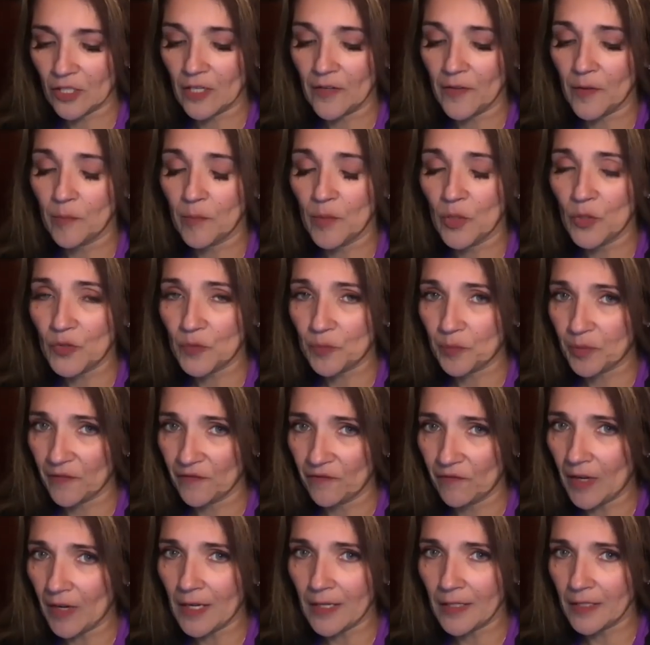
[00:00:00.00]
are the most
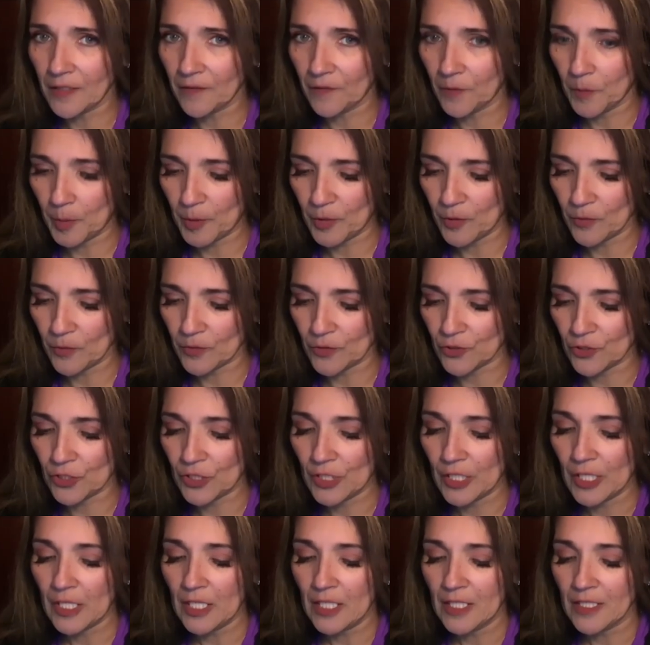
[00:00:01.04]
provocative approach
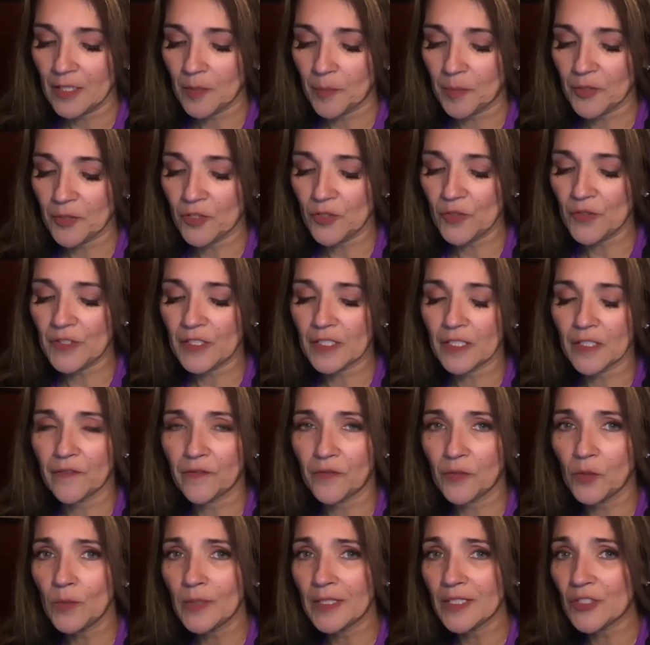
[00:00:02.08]
to producing a
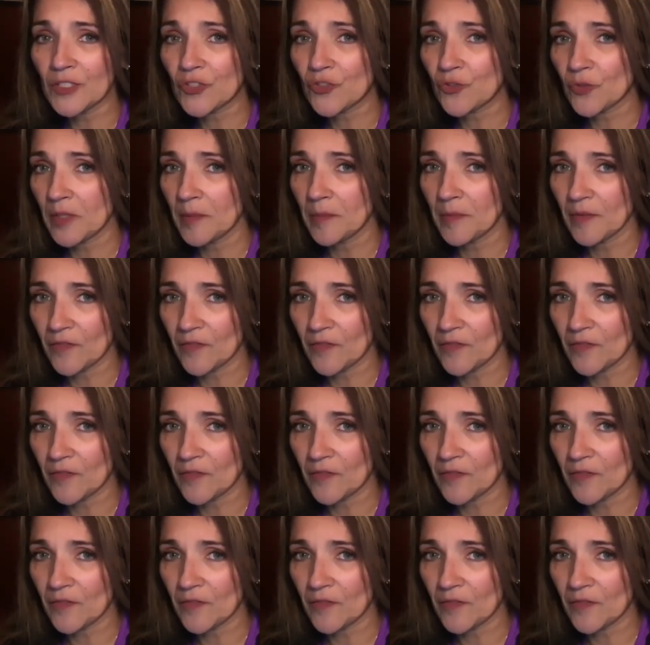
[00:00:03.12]
fluent stream of